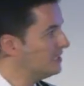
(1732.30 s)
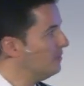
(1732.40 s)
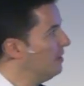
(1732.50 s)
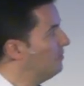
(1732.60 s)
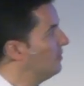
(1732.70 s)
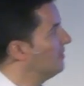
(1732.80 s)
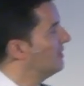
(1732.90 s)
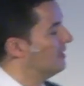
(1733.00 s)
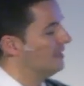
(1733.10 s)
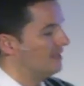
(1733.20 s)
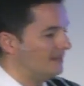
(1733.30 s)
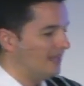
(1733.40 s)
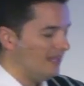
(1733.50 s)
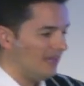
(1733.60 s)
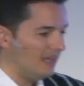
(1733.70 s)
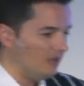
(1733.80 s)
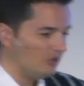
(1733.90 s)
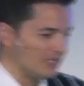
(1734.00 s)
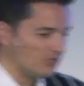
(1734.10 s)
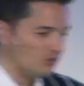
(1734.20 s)
the Disney people, they
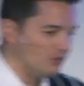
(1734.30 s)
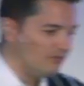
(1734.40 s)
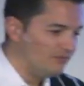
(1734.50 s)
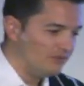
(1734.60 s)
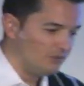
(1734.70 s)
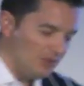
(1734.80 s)
allowed us to,